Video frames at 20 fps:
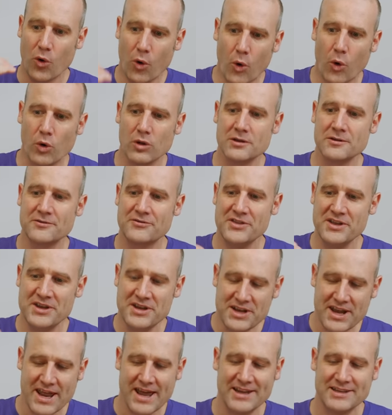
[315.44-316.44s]
all of the
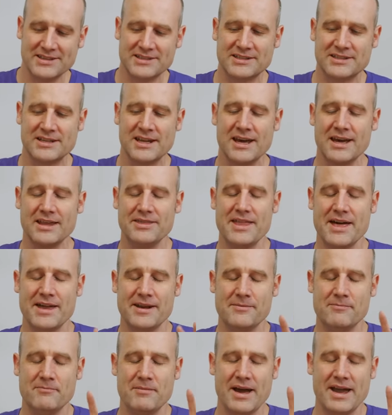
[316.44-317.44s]
nets that
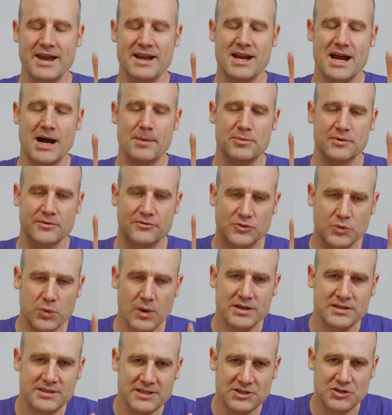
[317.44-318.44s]
are made up of
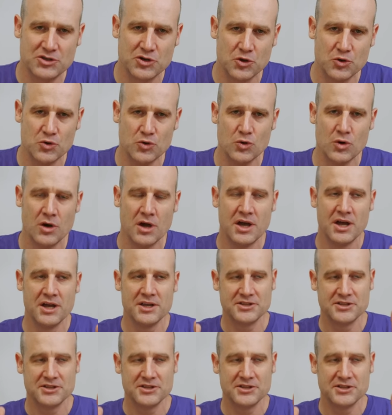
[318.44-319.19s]
22